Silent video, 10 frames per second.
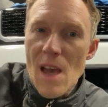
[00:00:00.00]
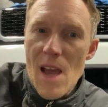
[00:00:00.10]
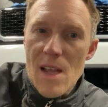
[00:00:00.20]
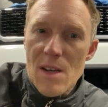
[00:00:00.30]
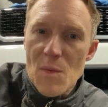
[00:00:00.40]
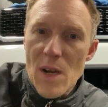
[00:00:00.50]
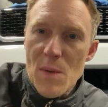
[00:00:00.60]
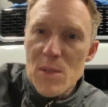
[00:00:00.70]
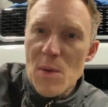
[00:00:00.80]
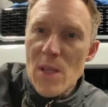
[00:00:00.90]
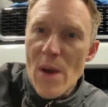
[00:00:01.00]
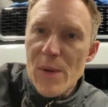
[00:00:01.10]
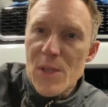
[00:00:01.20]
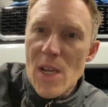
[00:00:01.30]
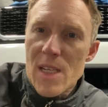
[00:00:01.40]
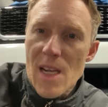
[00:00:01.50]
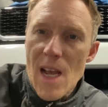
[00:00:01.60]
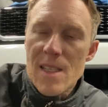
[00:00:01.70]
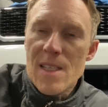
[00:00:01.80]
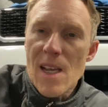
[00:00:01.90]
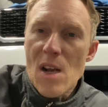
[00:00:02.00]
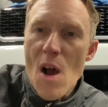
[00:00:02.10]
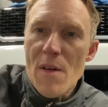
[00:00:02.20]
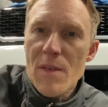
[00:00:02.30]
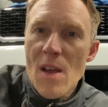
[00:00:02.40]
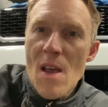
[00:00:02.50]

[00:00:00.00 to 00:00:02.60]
And when I was doing the oil change, I had to take off